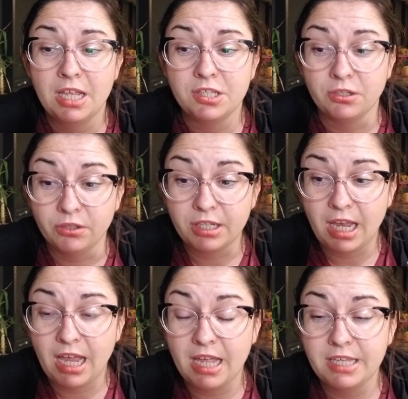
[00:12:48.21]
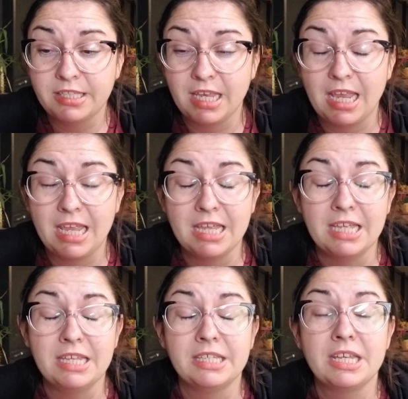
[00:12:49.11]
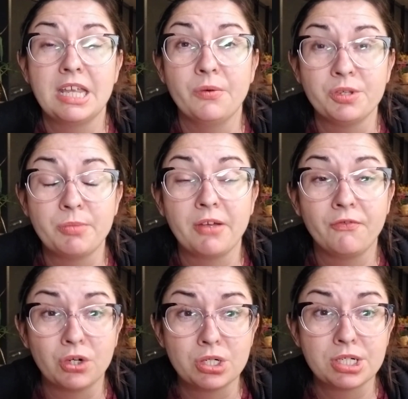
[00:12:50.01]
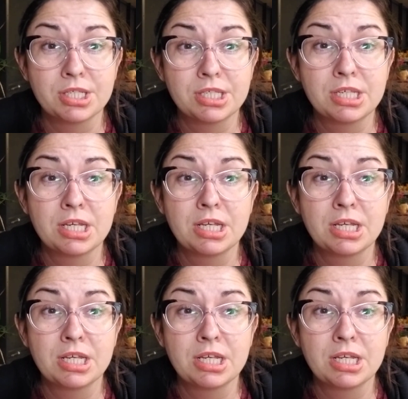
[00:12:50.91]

to look at, and it was my first